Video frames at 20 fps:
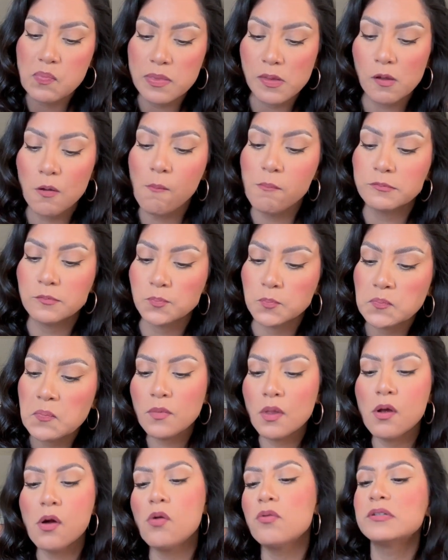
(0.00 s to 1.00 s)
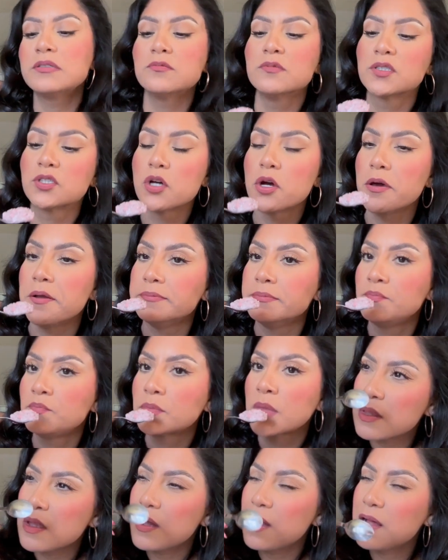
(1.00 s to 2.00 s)
Mmm. Oh, this one's good.
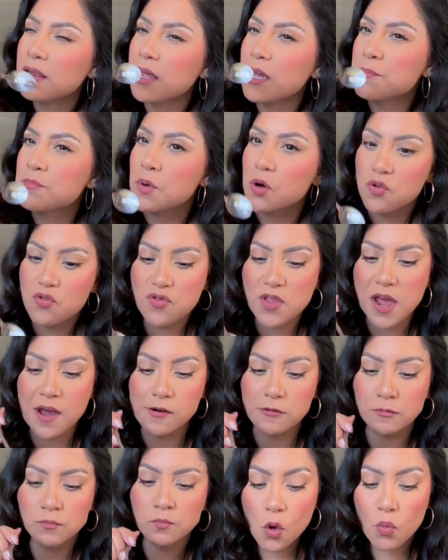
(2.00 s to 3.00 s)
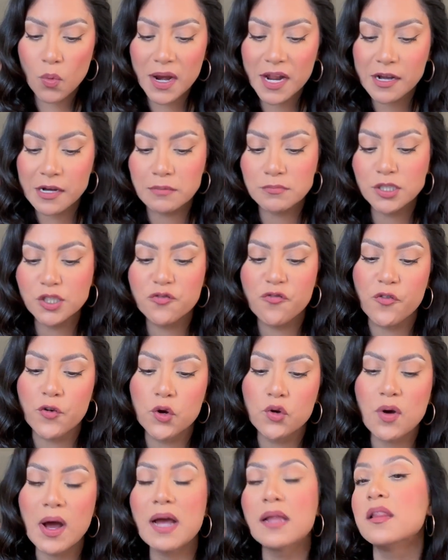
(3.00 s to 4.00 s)
I like both now. When it comes to
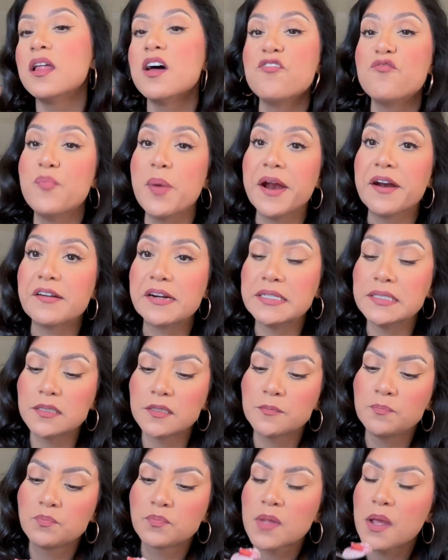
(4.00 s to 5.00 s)
fruit, I love berries.